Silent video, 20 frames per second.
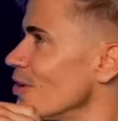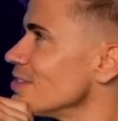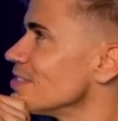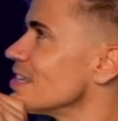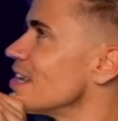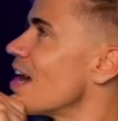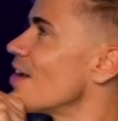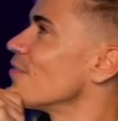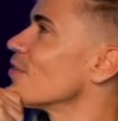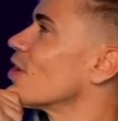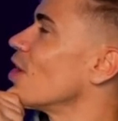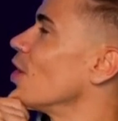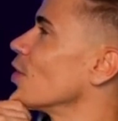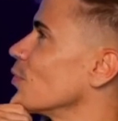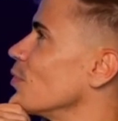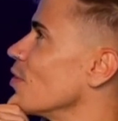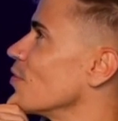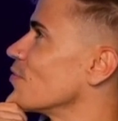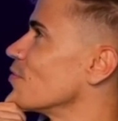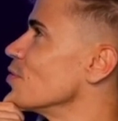is an
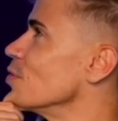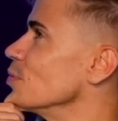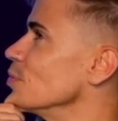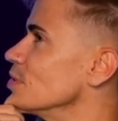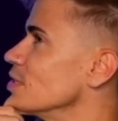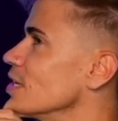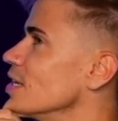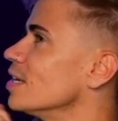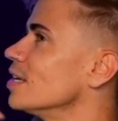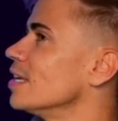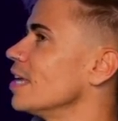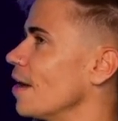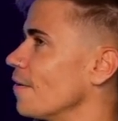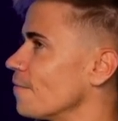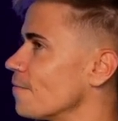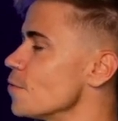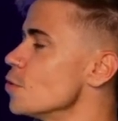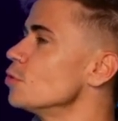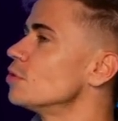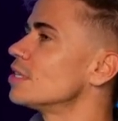avocado a fruit? Yeah,
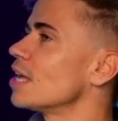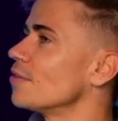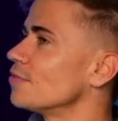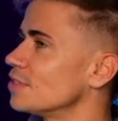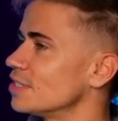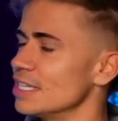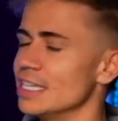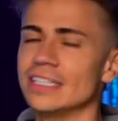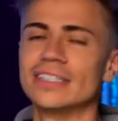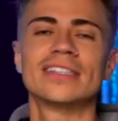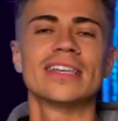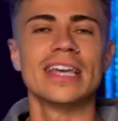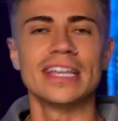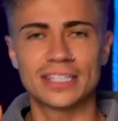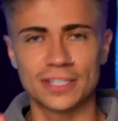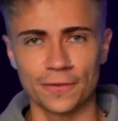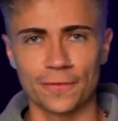fruits have seeds. It's a